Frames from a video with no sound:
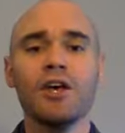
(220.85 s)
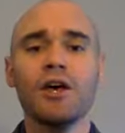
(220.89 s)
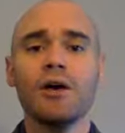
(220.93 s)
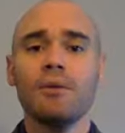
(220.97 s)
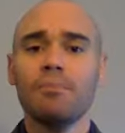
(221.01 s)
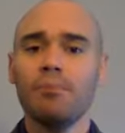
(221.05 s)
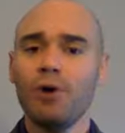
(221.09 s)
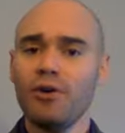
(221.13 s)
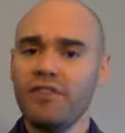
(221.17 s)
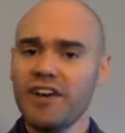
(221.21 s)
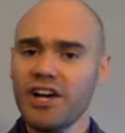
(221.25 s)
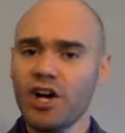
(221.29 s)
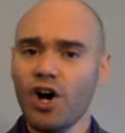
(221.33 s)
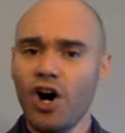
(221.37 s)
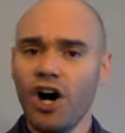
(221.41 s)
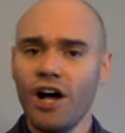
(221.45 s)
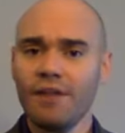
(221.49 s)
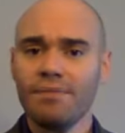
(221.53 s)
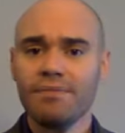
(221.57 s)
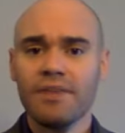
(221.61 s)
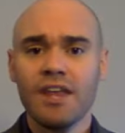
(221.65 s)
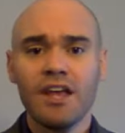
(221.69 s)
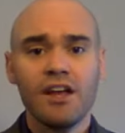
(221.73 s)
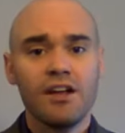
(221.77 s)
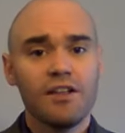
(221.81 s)
Moving
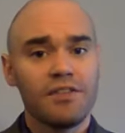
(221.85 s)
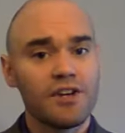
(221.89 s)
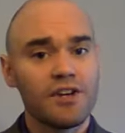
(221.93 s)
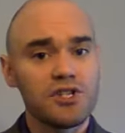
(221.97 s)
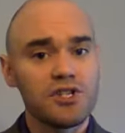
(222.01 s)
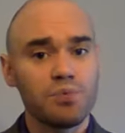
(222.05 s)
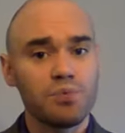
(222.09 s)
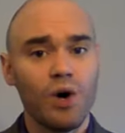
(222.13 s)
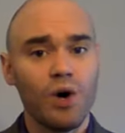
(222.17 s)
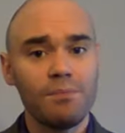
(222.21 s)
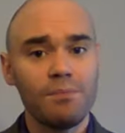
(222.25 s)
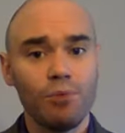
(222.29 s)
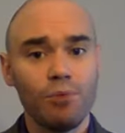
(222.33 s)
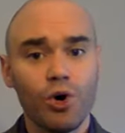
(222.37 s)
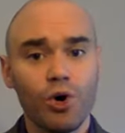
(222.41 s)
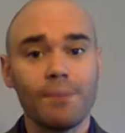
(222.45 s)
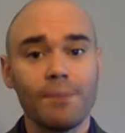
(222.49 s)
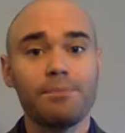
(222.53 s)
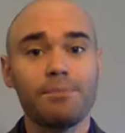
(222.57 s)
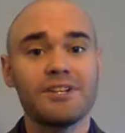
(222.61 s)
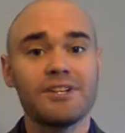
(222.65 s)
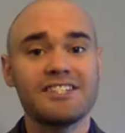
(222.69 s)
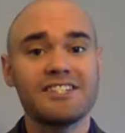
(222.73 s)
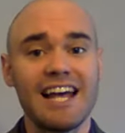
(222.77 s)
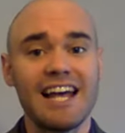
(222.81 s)
on, there's one more
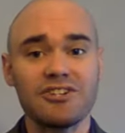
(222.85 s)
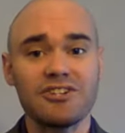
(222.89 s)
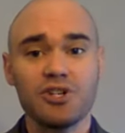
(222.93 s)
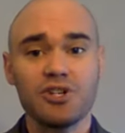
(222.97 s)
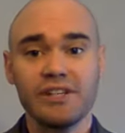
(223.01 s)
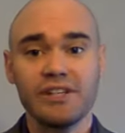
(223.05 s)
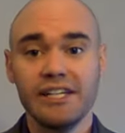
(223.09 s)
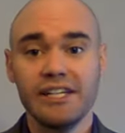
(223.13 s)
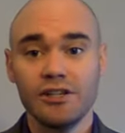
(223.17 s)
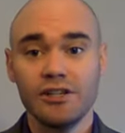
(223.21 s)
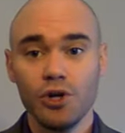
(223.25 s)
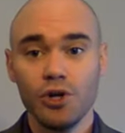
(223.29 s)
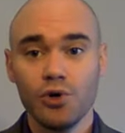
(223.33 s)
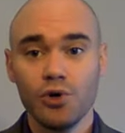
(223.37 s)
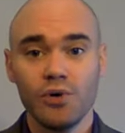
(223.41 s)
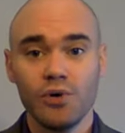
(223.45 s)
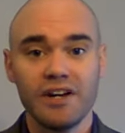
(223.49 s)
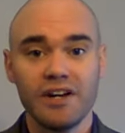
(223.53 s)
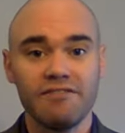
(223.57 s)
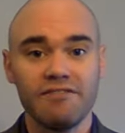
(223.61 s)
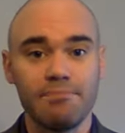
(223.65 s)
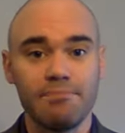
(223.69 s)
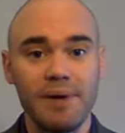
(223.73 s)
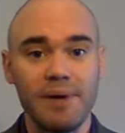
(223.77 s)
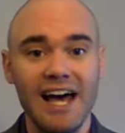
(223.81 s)
potentially
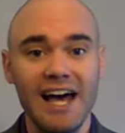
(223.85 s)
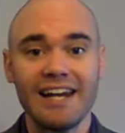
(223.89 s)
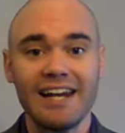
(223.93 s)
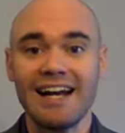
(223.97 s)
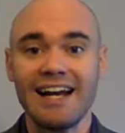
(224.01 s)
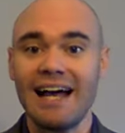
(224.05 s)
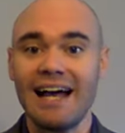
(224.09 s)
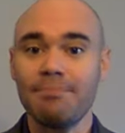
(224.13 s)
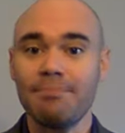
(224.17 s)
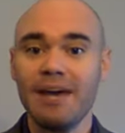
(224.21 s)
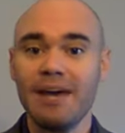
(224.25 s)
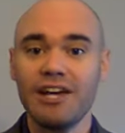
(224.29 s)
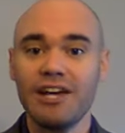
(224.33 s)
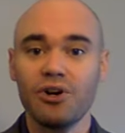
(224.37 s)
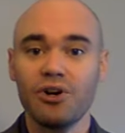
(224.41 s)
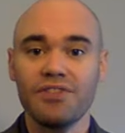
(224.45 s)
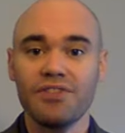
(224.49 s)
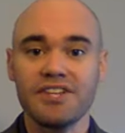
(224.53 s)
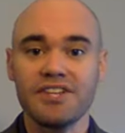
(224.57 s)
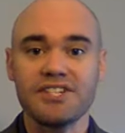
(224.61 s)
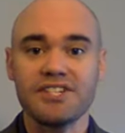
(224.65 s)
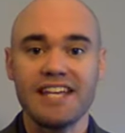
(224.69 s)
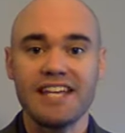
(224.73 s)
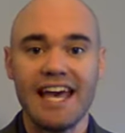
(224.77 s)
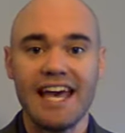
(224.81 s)
lucrative bet I made on
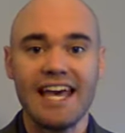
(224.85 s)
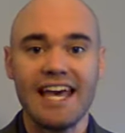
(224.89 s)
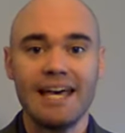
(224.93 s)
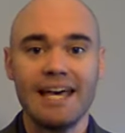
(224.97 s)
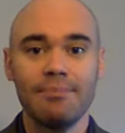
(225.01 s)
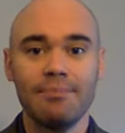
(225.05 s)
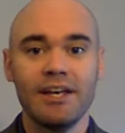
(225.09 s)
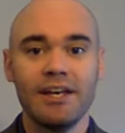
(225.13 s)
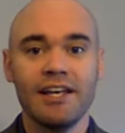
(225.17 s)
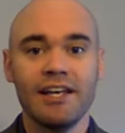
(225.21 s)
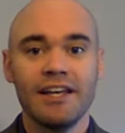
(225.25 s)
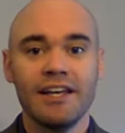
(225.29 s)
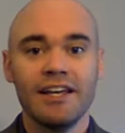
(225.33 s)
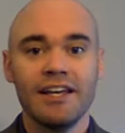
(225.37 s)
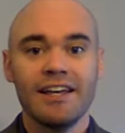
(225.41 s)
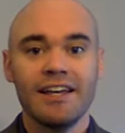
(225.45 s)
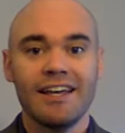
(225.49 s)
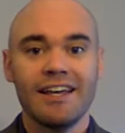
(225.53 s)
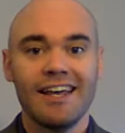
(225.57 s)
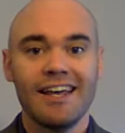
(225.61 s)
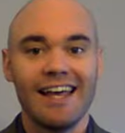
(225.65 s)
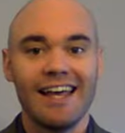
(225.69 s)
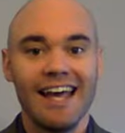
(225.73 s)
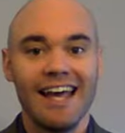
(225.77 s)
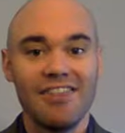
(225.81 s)
this game,
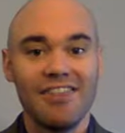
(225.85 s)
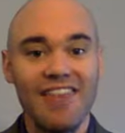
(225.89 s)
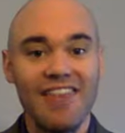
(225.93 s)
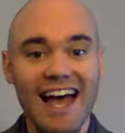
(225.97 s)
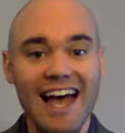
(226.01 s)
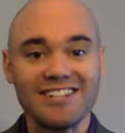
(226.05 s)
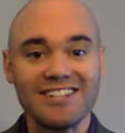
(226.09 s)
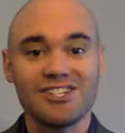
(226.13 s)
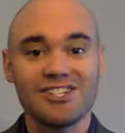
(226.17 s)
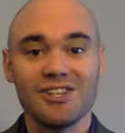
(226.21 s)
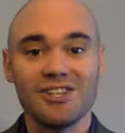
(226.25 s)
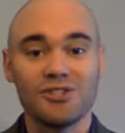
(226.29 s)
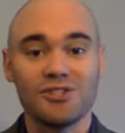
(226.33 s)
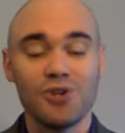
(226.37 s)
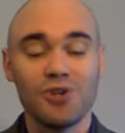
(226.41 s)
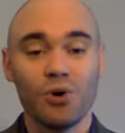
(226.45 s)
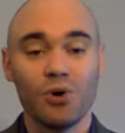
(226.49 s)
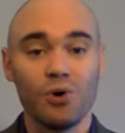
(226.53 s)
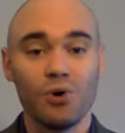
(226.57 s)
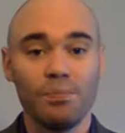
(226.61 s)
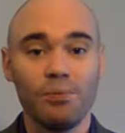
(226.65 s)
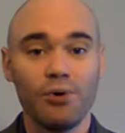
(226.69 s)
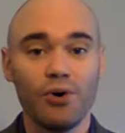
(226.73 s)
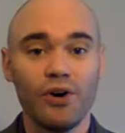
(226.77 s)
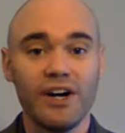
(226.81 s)
and that's the
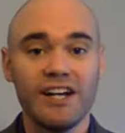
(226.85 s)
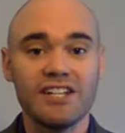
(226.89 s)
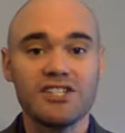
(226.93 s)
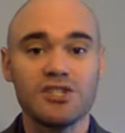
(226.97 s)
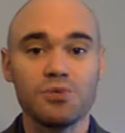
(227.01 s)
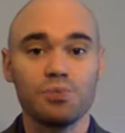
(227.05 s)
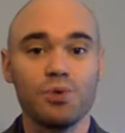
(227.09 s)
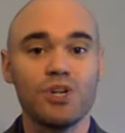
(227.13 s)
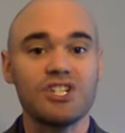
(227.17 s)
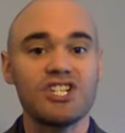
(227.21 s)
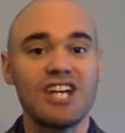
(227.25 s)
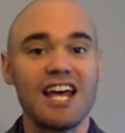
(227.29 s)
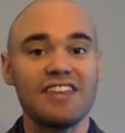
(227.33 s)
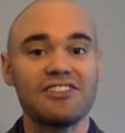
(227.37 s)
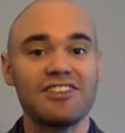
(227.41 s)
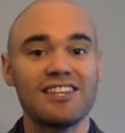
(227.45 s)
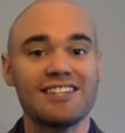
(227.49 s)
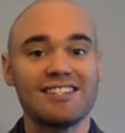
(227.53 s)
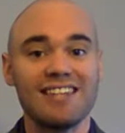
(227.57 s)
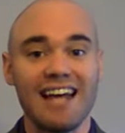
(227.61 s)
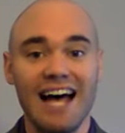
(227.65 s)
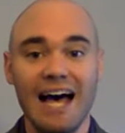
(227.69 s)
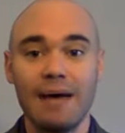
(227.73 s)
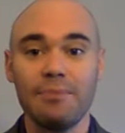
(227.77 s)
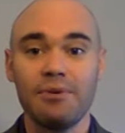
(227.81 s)
total points, which at the
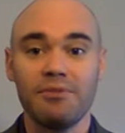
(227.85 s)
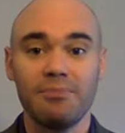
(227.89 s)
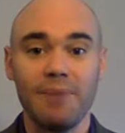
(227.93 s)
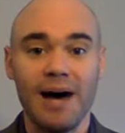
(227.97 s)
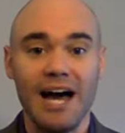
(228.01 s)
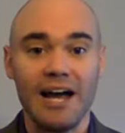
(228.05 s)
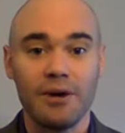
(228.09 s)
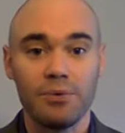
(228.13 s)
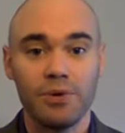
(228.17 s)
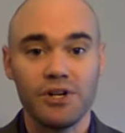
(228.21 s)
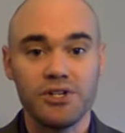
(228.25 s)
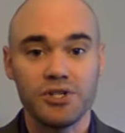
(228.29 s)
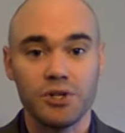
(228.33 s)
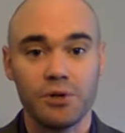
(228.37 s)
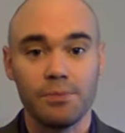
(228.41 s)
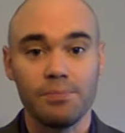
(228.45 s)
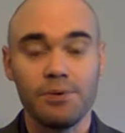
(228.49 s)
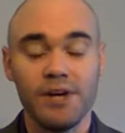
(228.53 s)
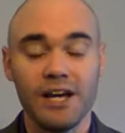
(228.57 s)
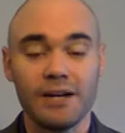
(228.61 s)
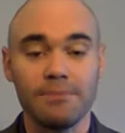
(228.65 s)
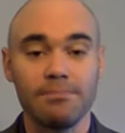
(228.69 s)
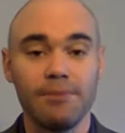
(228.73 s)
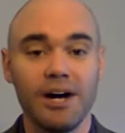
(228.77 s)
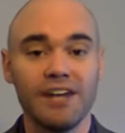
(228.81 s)
time of my original
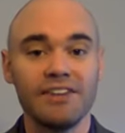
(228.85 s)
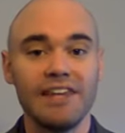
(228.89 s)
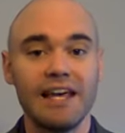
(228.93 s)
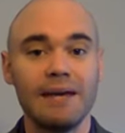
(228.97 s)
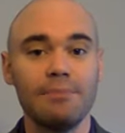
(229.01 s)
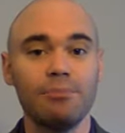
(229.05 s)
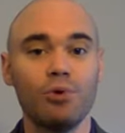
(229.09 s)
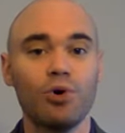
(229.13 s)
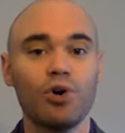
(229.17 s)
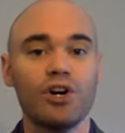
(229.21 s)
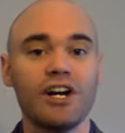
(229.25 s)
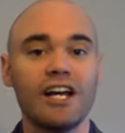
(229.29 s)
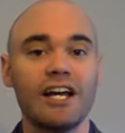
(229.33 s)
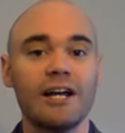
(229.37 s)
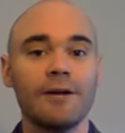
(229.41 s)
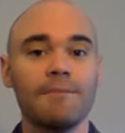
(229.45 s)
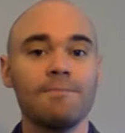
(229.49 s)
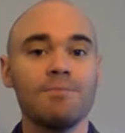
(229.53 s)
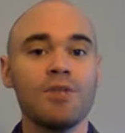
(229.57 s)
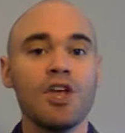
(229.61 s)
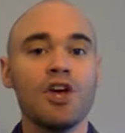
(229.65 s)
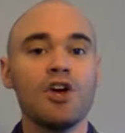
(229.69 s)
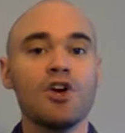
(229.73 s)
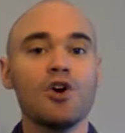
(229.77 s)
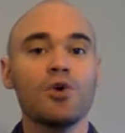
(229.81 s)
pick Monday morning
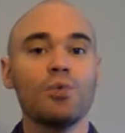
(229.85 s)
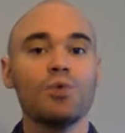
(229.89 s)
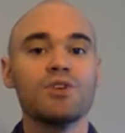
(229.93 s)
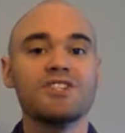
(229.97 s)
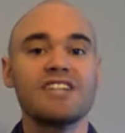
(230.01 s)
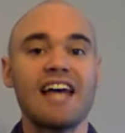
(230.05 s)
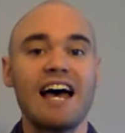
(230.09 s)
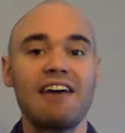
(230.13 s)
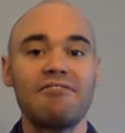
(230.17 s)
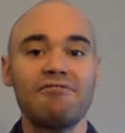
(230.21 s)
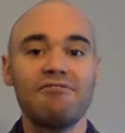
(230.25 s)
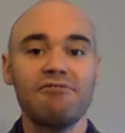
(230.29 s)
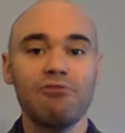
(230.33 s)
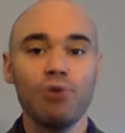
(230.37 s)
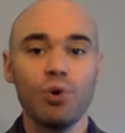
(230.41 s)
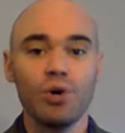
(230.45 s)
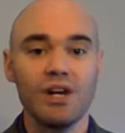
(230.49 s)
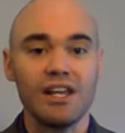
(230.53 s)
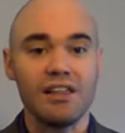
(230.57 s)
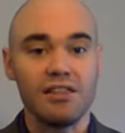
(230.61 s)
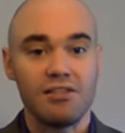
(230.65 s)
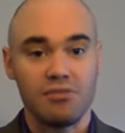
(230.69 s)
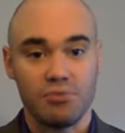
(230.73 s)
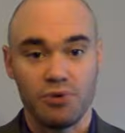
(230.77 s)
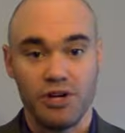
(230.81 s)
was at
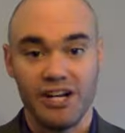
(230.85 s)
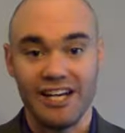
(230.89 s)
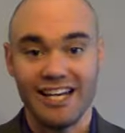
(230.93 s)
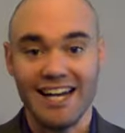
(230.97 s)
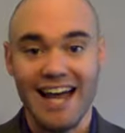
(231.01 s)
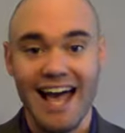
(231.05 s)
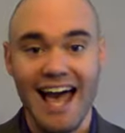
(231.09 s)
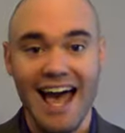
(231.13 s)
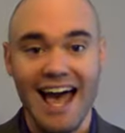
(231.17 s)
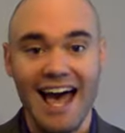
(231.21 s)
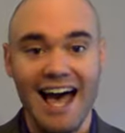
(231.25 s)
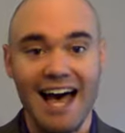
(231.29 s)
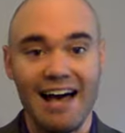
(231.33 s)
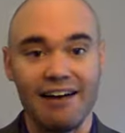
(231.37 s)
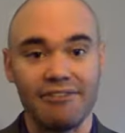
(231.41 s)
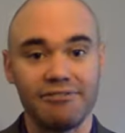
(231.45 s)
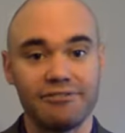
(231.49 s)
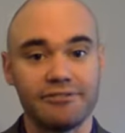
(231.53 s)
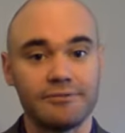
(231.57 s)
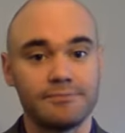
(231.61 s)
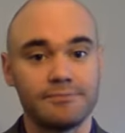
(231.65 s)
43 and a half.